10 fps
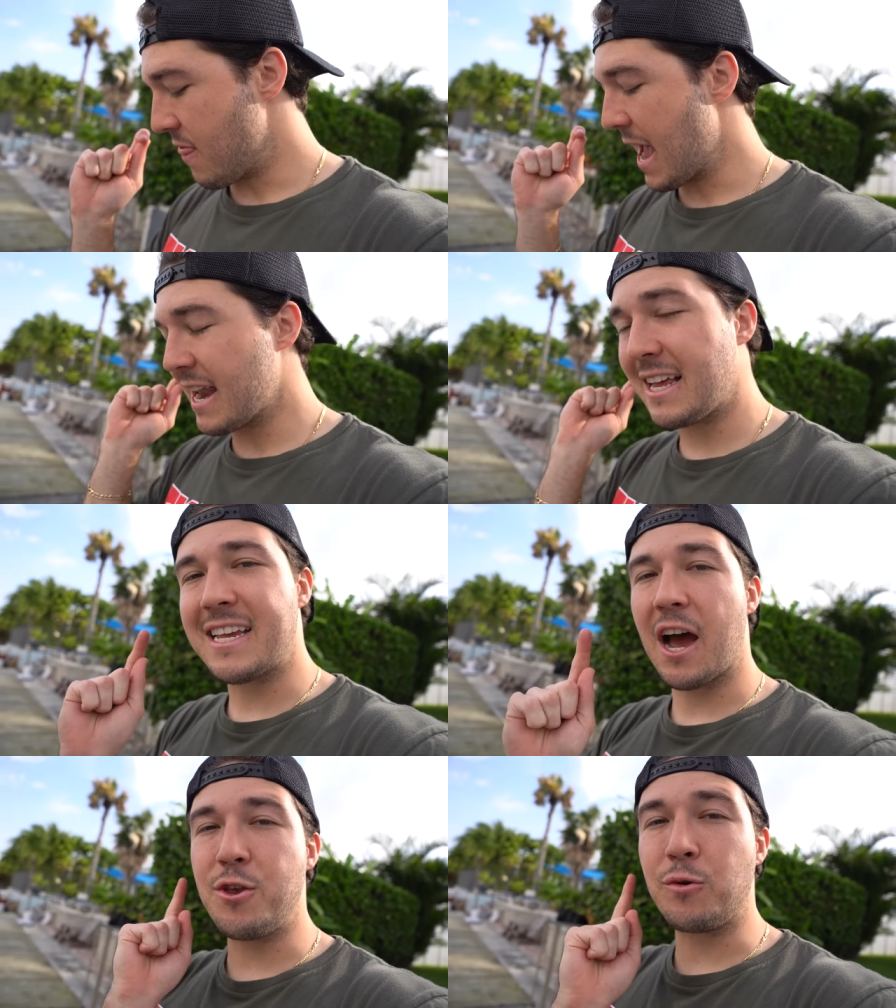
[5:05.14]
And that is
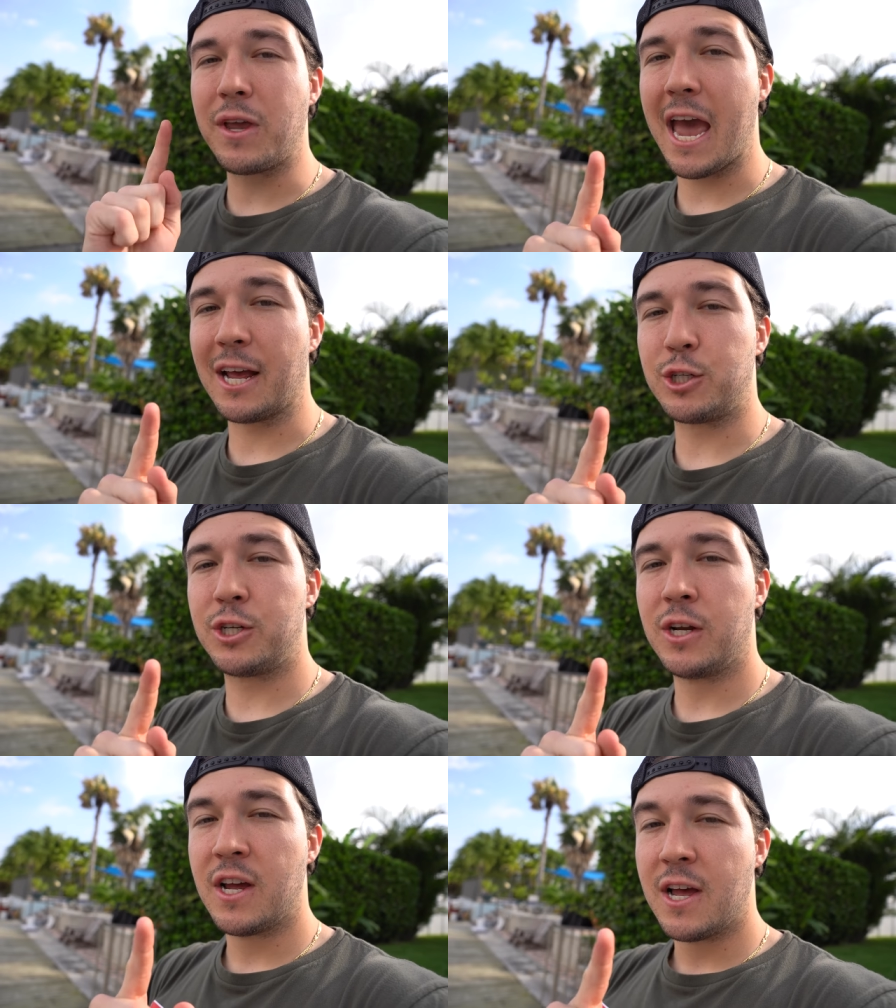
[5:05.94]
how you
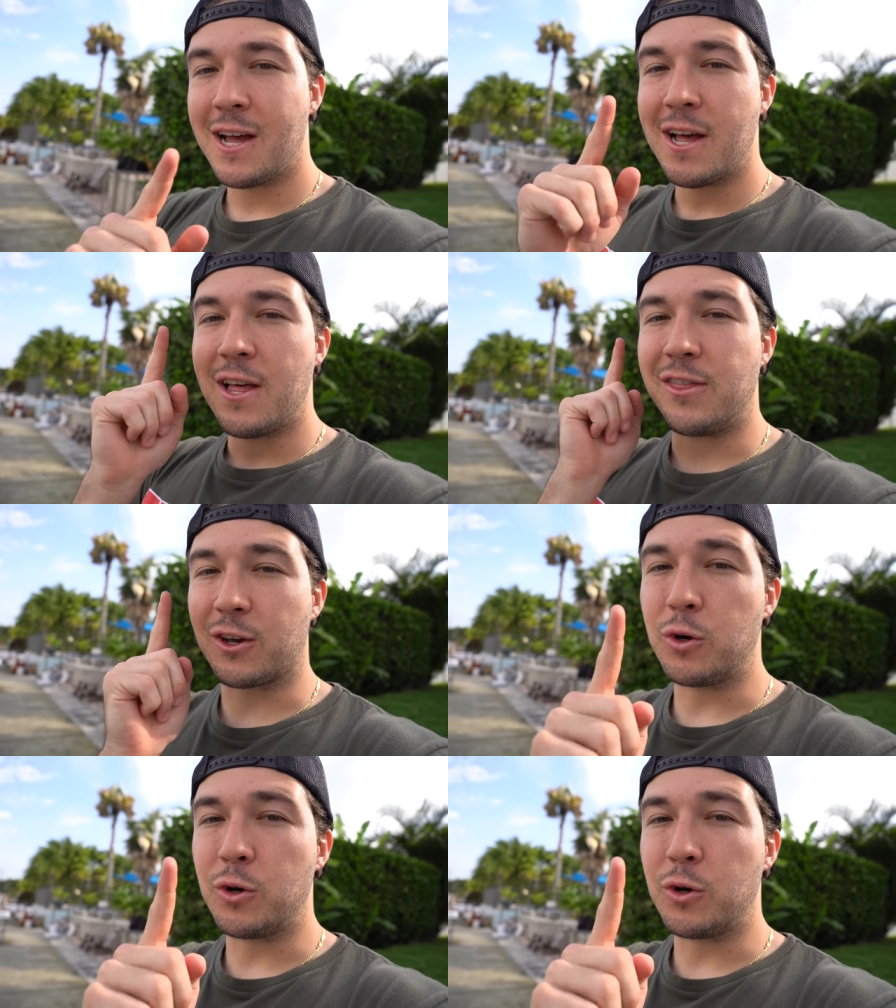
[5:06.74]
catch the